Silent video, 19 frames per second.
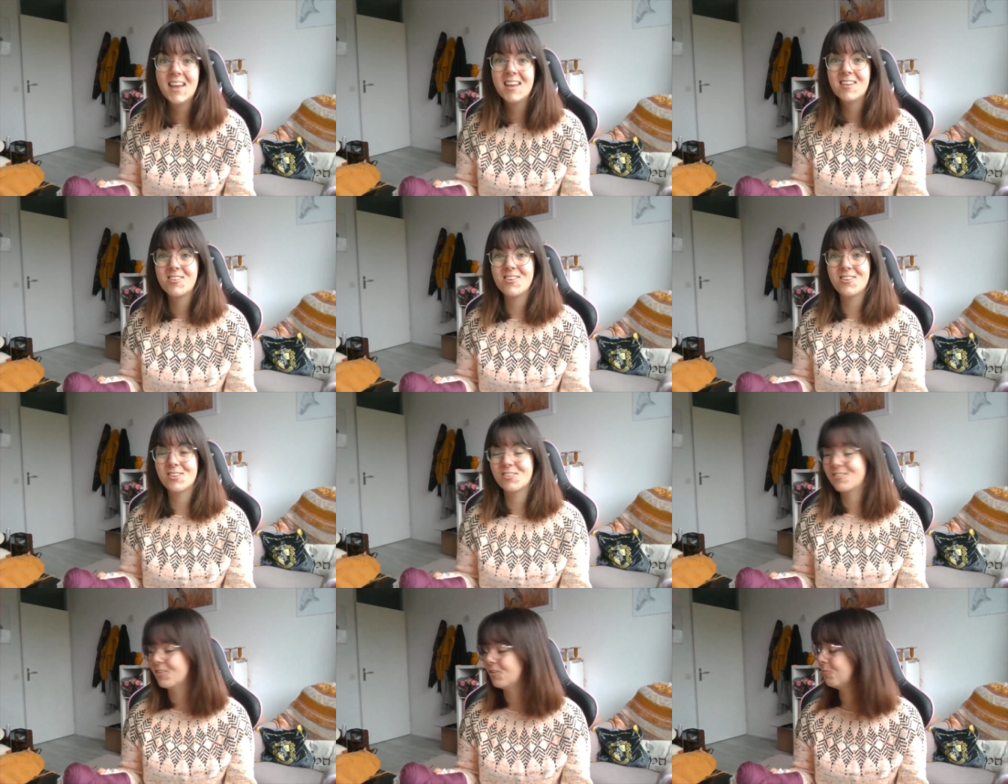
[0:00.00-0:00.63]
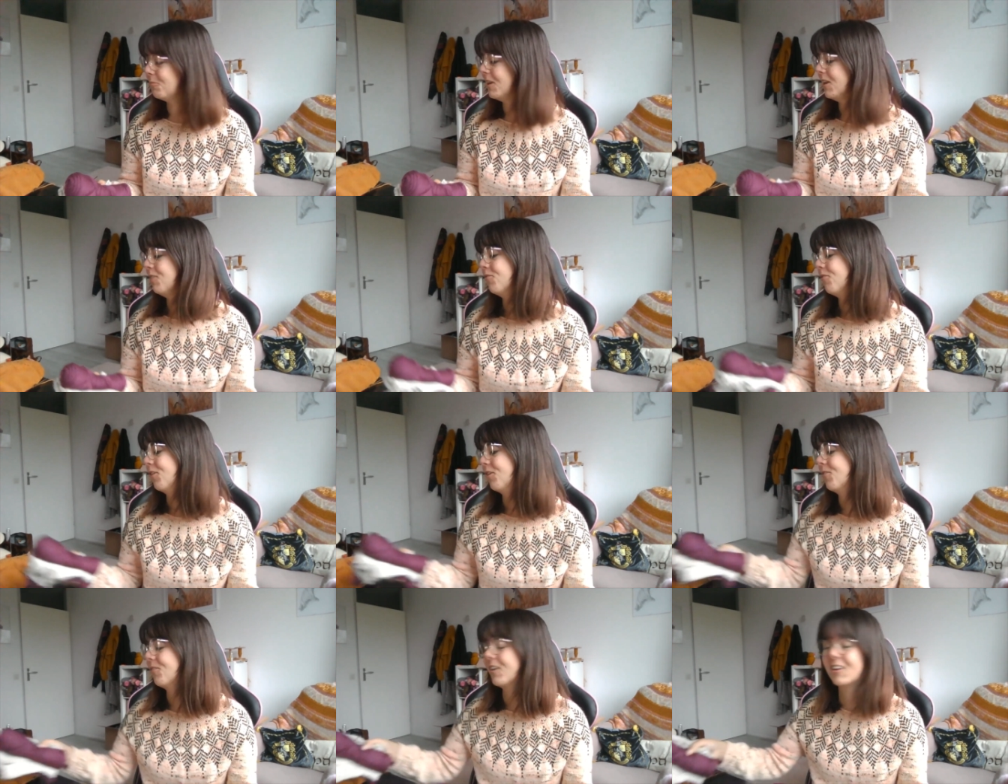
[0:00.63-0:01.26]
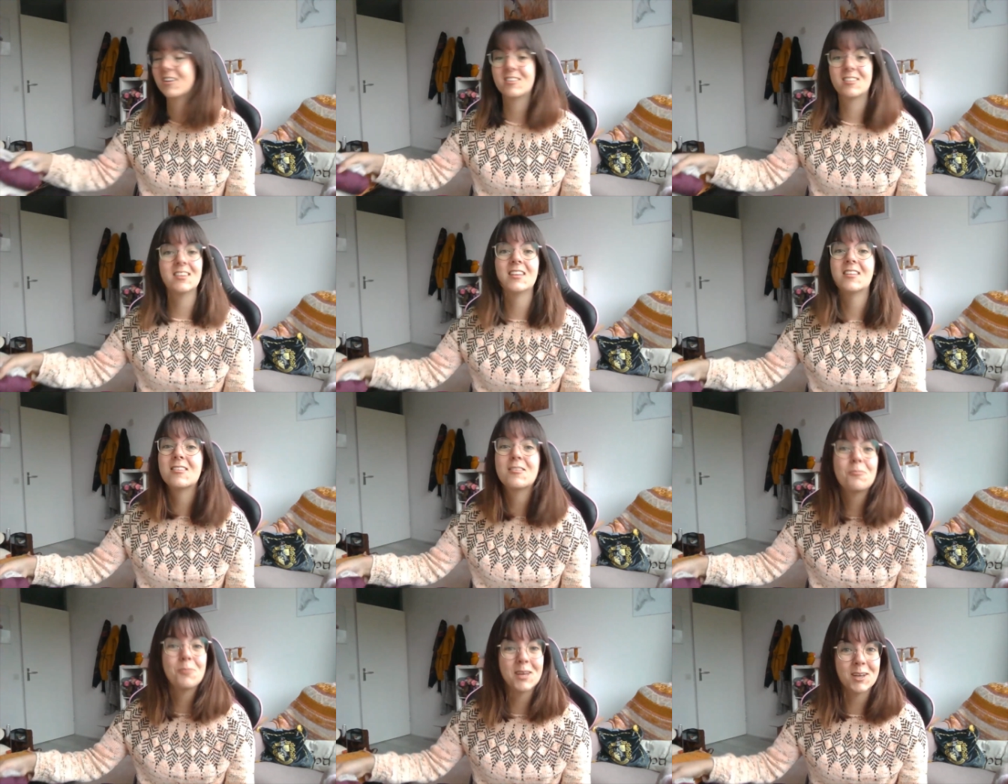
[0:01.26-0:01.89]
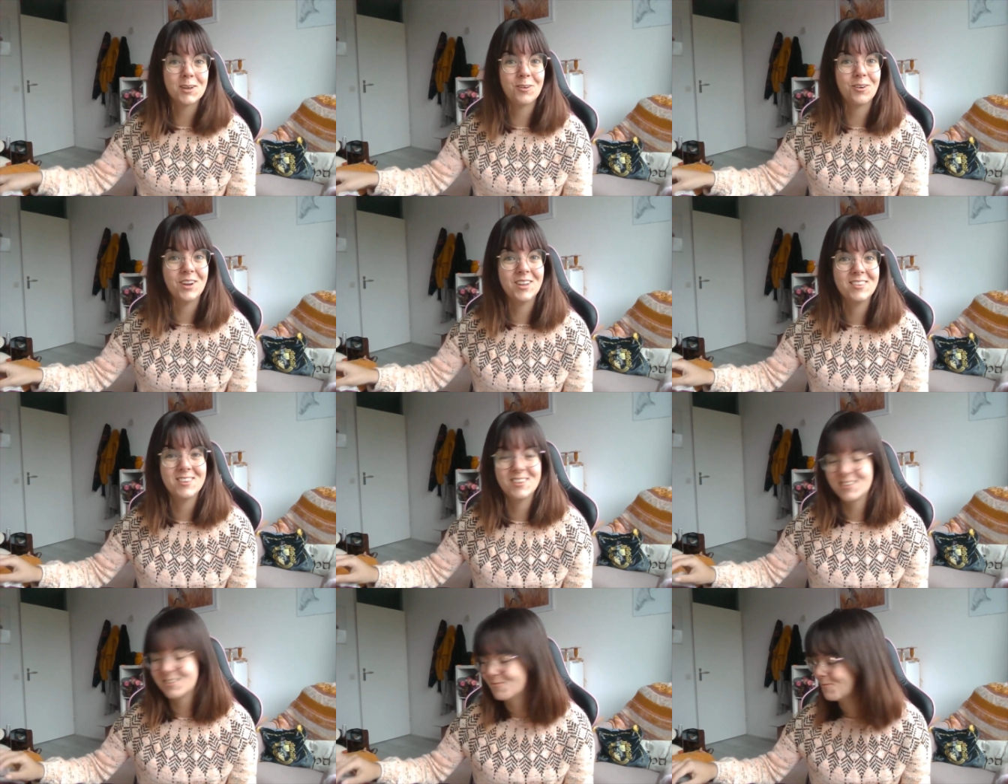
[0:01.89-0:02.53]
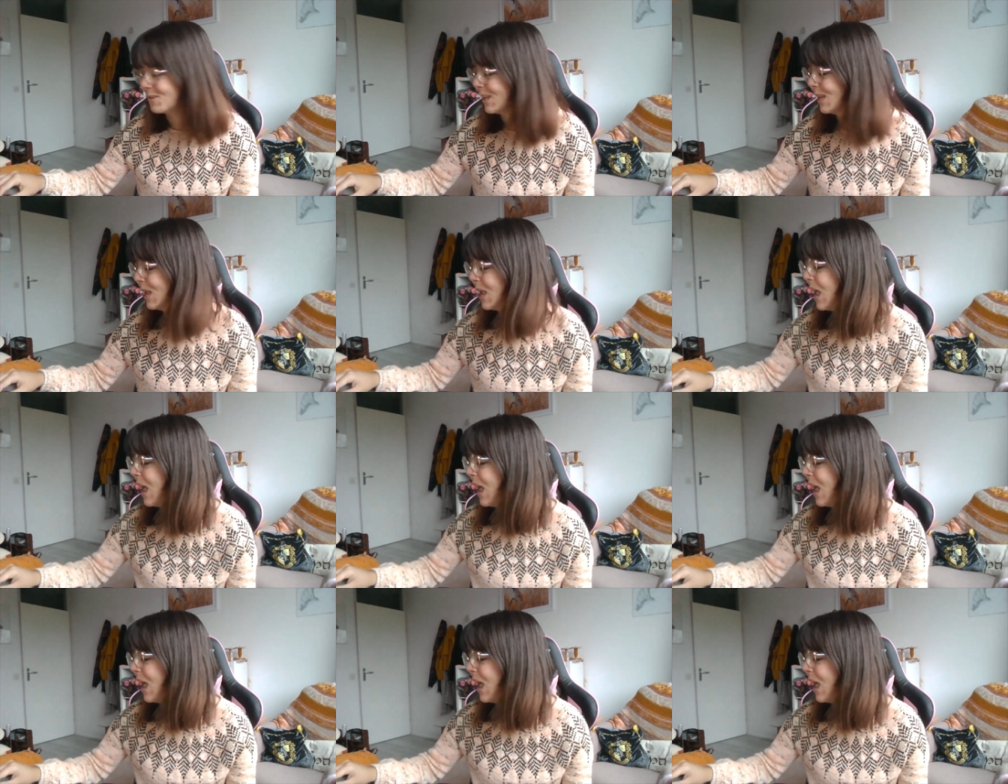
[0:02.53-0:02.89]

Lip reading: She has so many followers. It's a bit crazy to me.